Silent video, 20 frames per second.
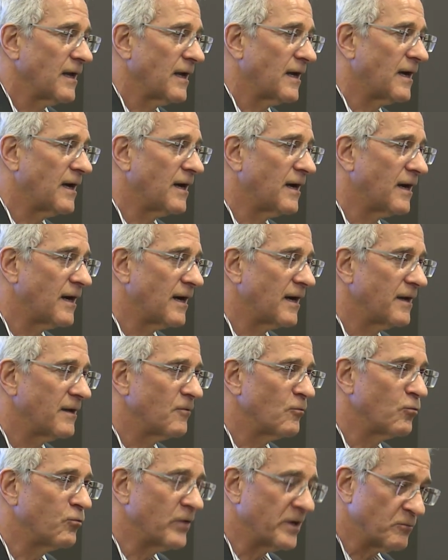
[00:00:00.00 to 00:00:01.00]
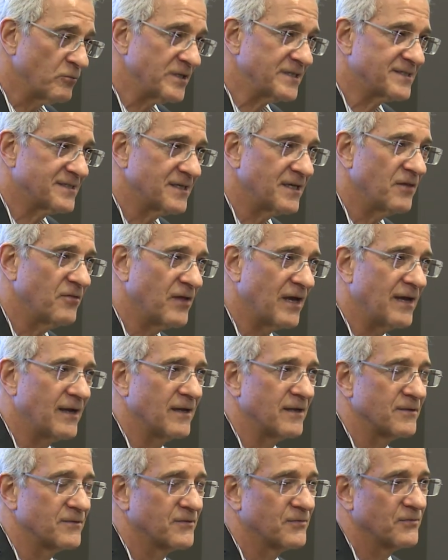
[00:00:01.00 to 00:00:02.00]
Uh, when we see
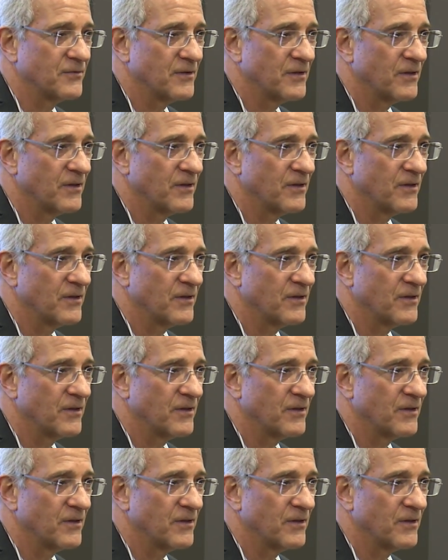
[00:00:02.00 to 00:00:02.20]
that,